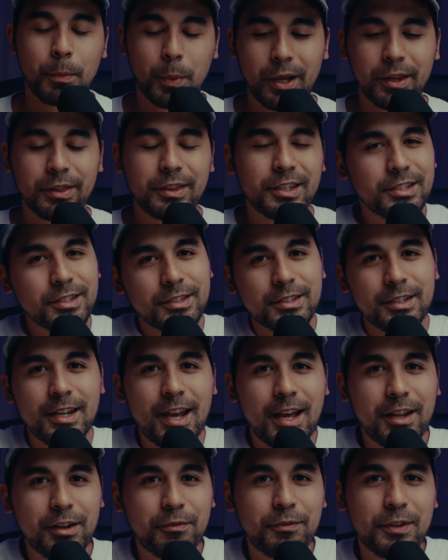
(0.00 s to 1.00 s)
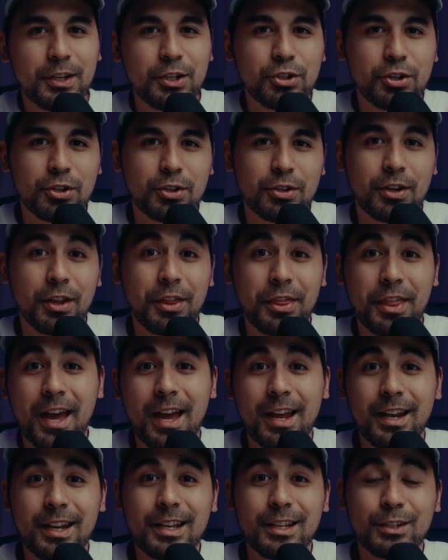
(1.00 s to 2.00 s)
but this is an added feature
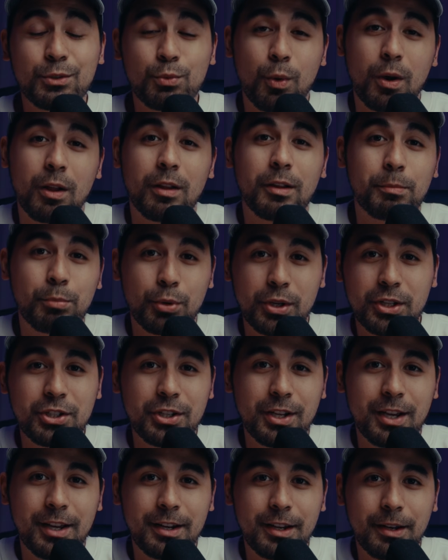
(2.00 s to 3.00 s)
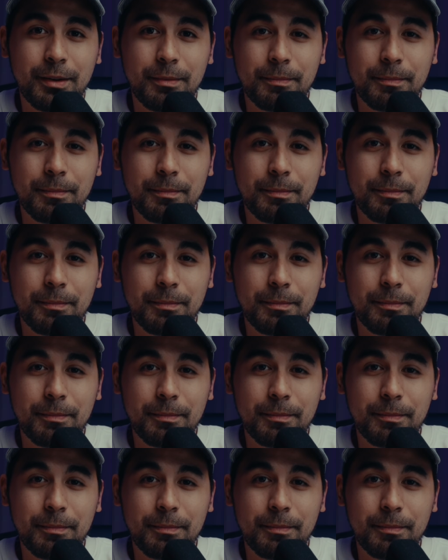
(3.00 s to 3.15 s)
that is well appreciated.